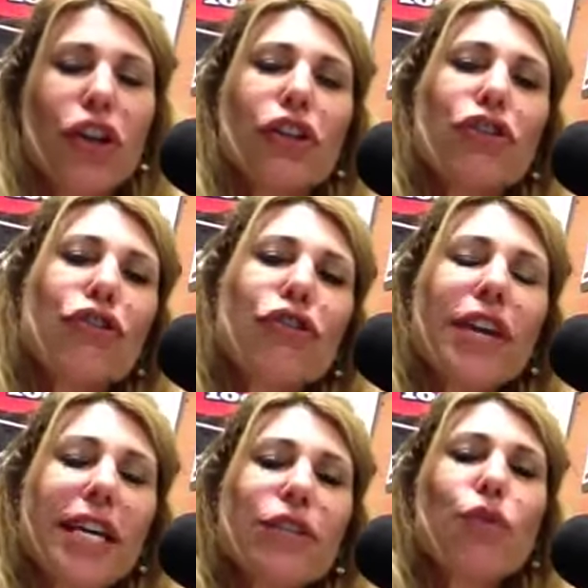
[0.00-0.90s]
The truth
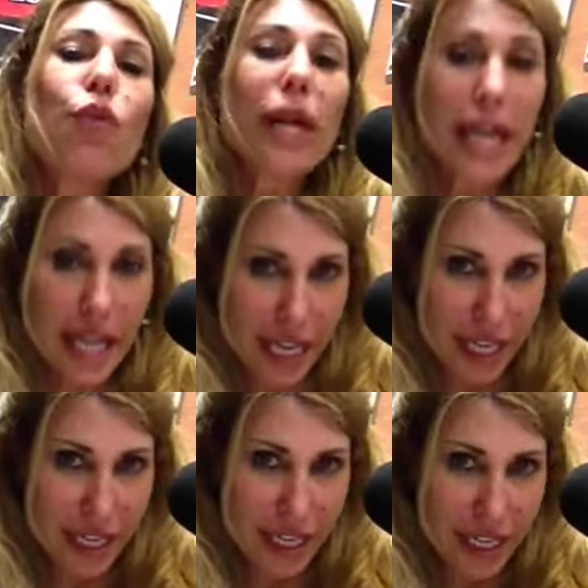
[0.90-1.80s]
is, we
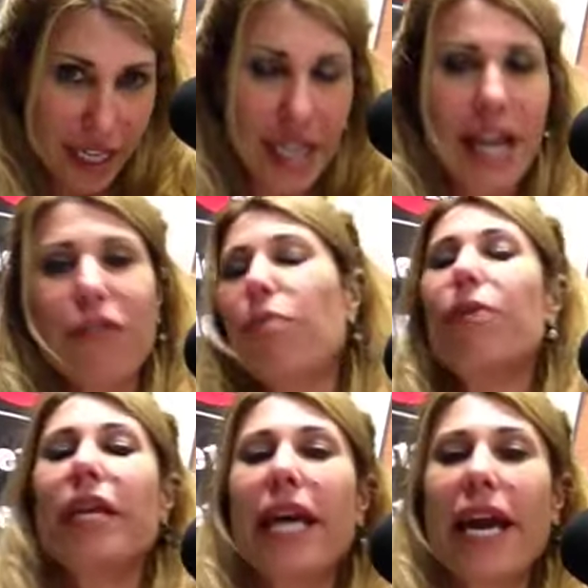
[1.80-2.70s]
can never
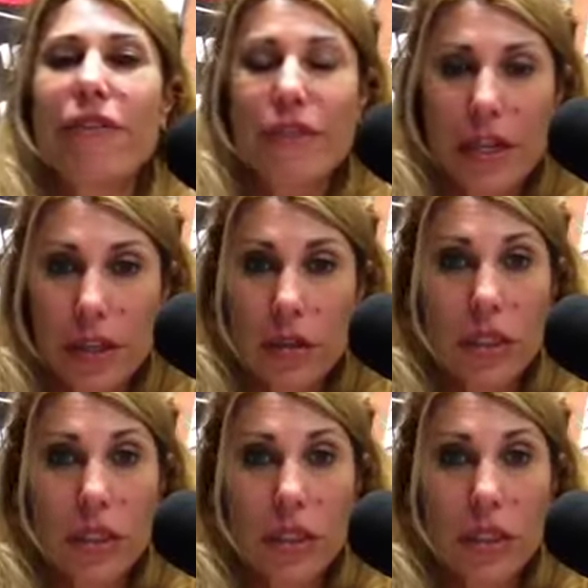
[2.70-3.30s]
be a failure.